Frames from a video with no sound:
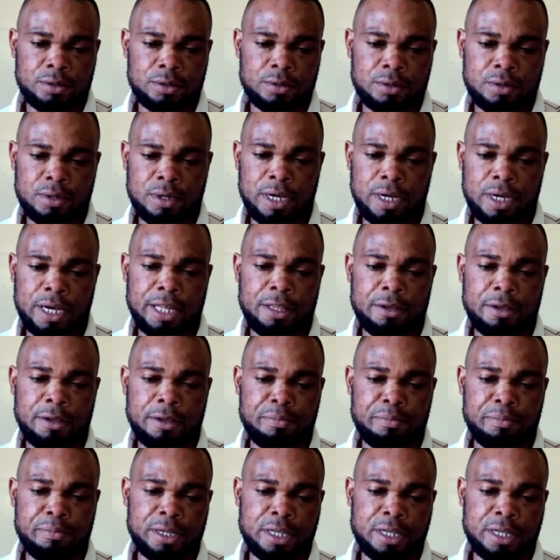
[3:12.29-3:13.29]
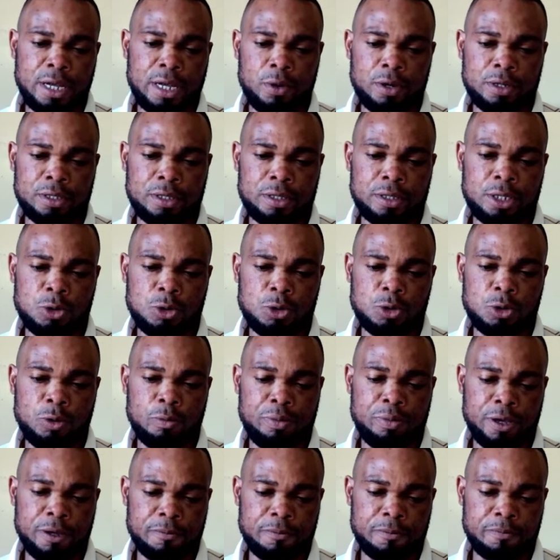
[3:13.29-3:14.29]
Okay, let me put it down
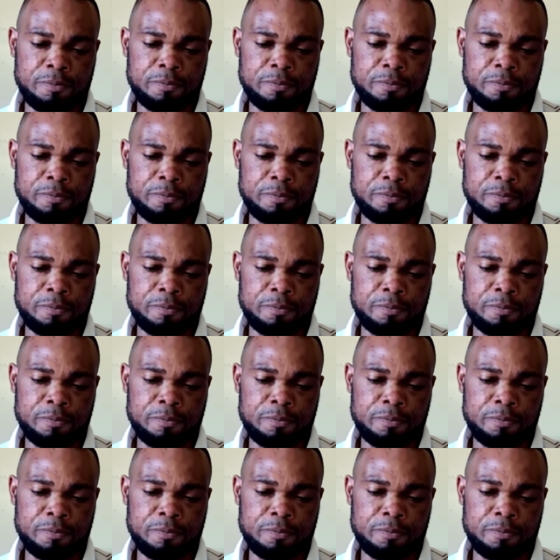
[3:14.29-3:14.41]
below,